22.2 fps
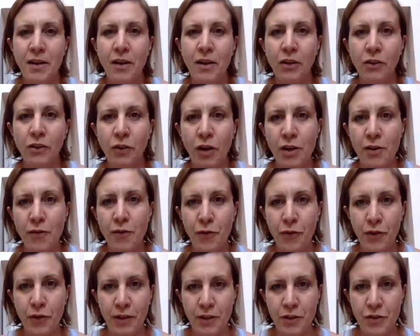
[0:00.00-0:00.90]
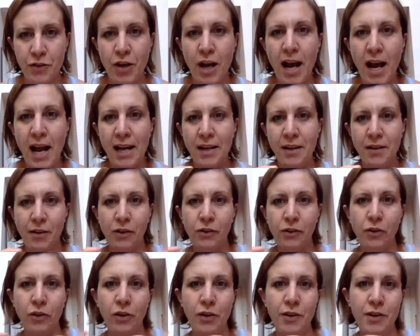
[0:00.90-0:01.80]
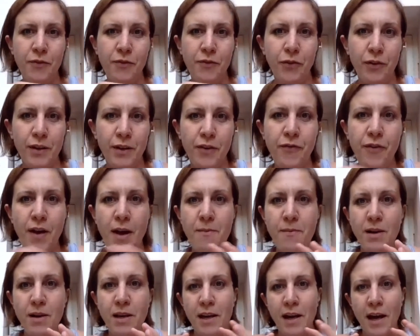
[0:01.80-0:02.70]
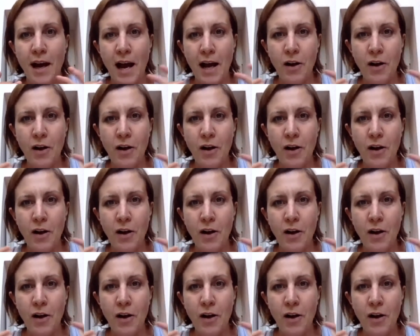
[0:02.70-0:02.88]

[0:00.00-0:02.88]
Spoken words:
not only for the child, not only for the family,